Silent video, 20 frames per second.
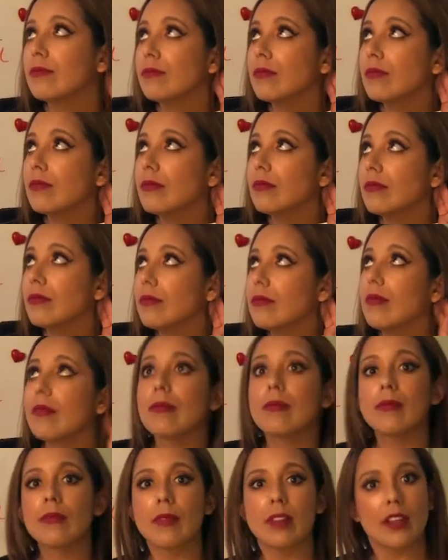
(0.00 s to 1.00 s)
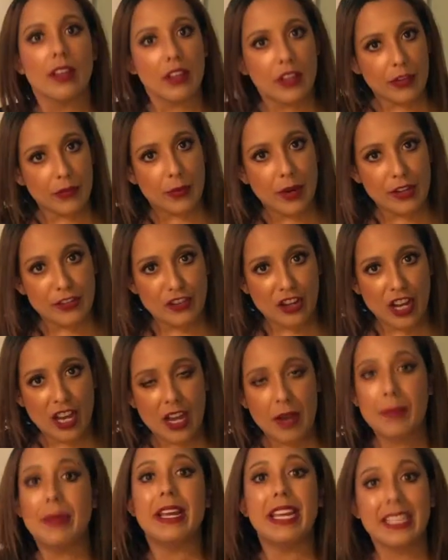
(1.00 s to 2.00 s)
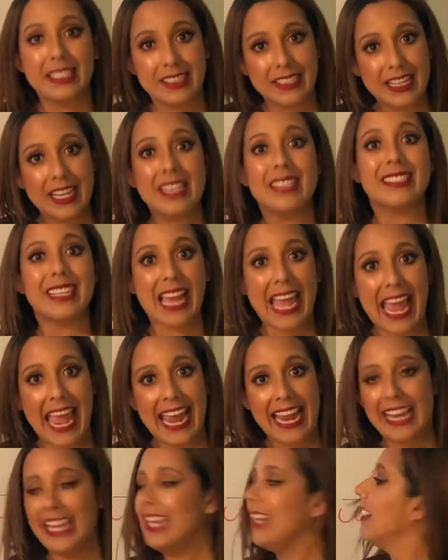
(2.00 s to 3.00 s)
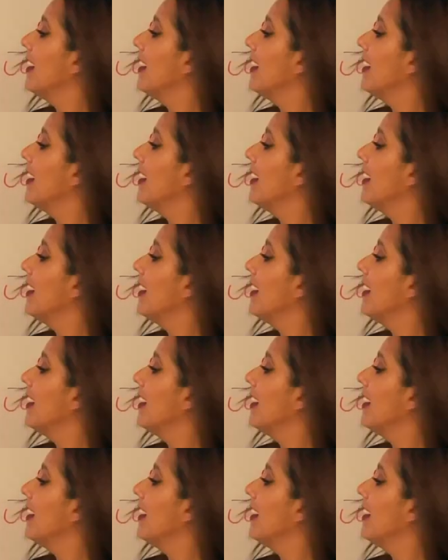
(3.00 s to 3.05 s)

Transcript: good job, it says A.